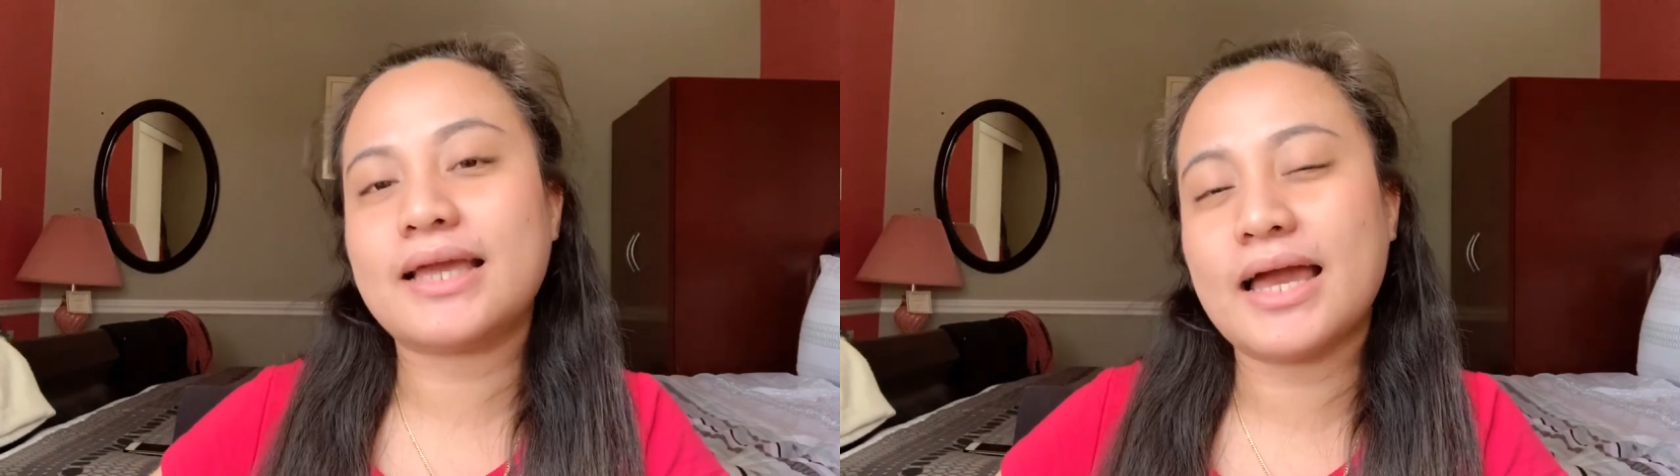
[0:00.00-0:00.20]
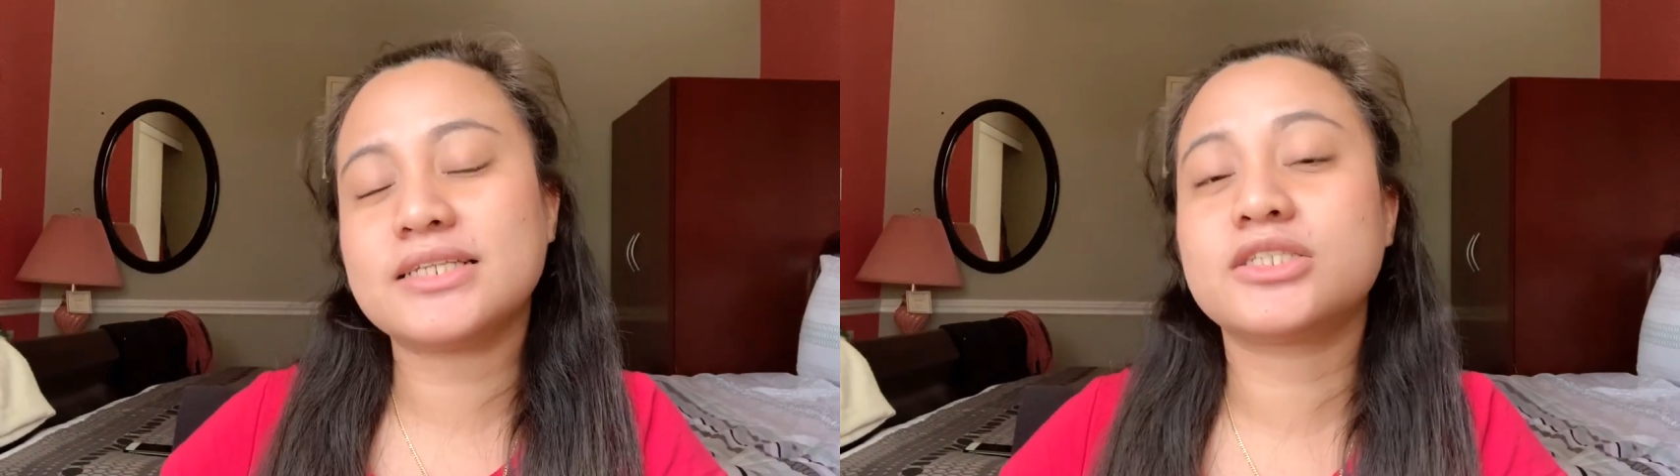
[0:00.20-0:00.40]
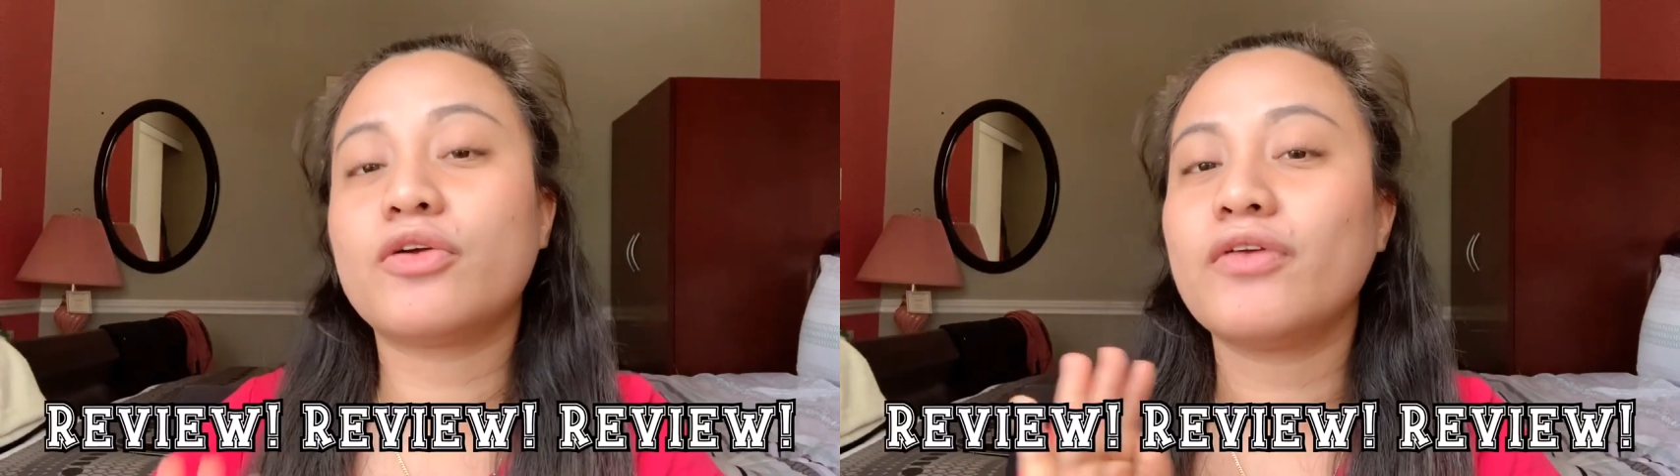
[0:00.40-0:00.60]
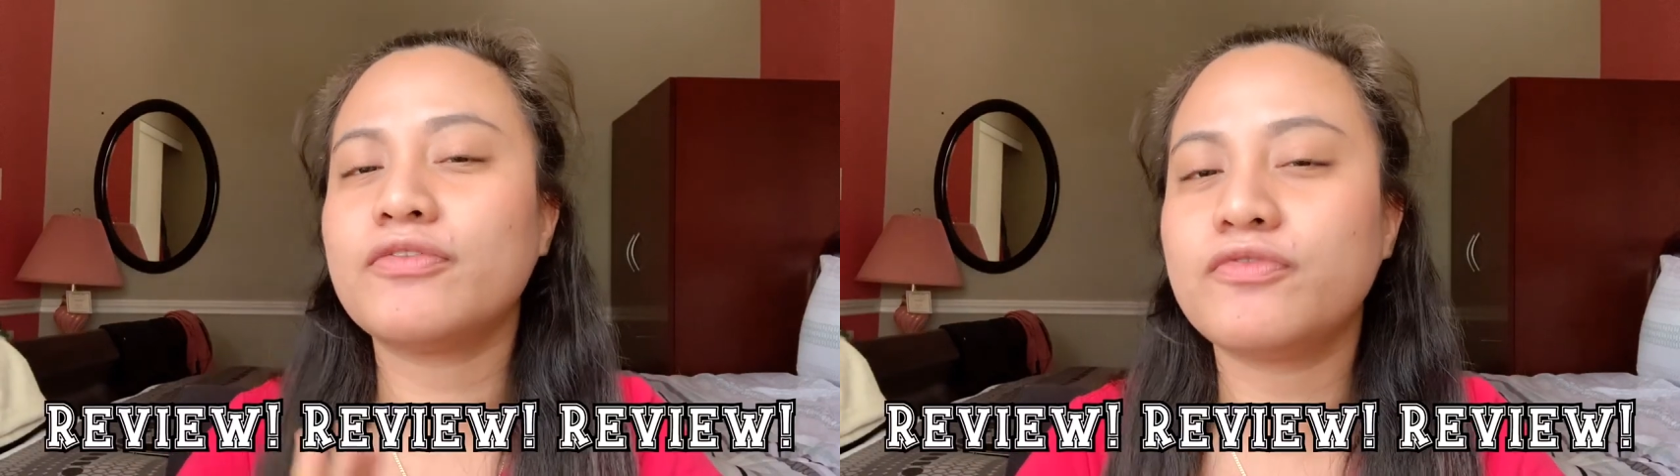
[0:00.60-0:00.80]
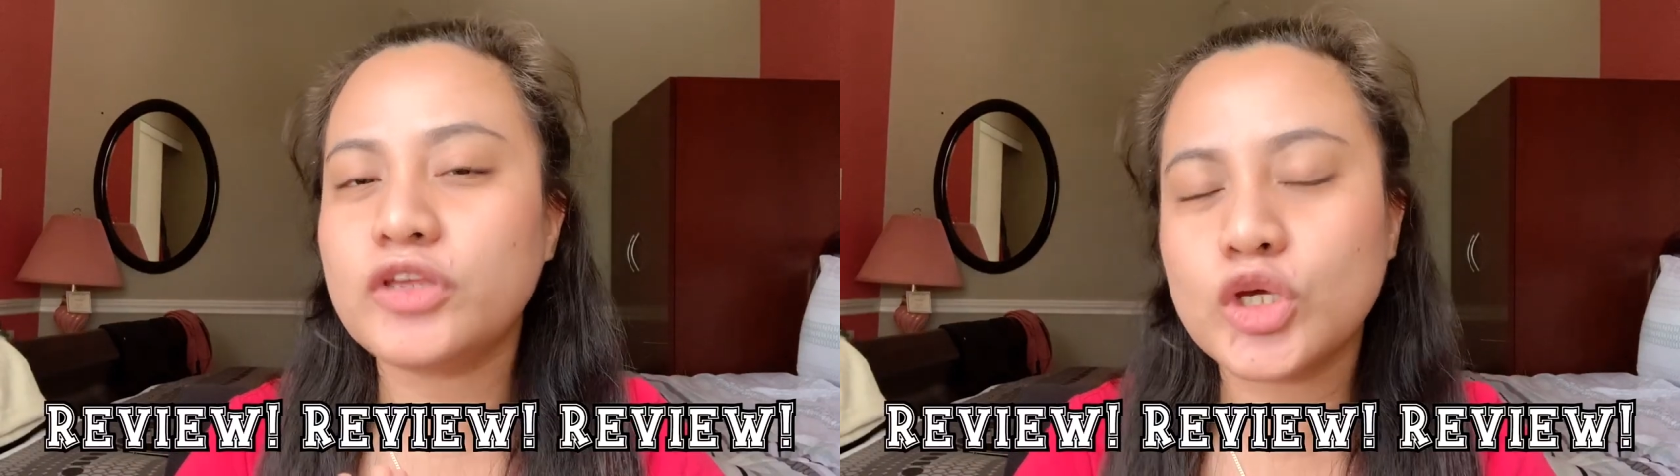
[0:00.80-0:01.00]
guys,
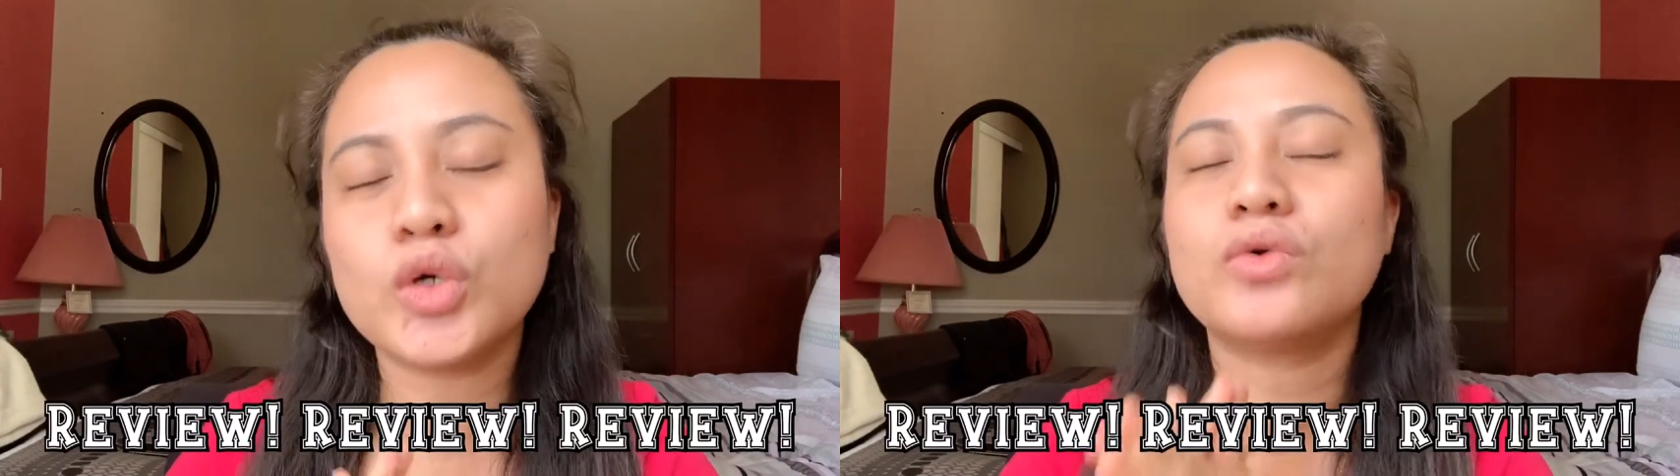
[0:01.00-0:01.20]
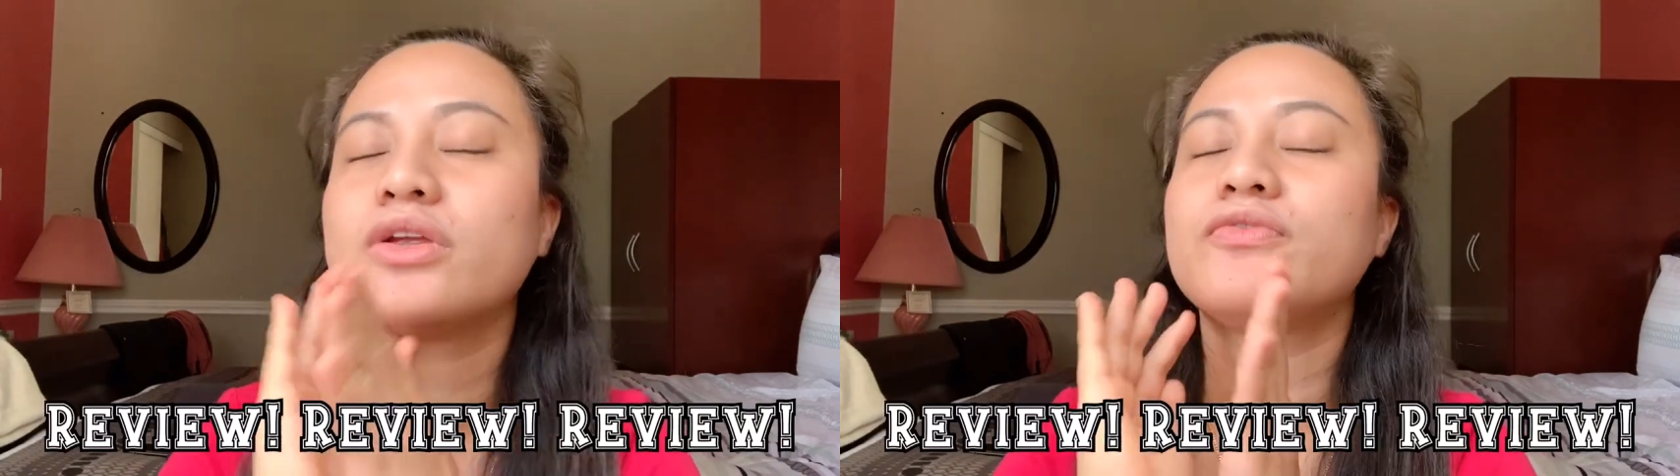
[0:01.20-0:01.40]
review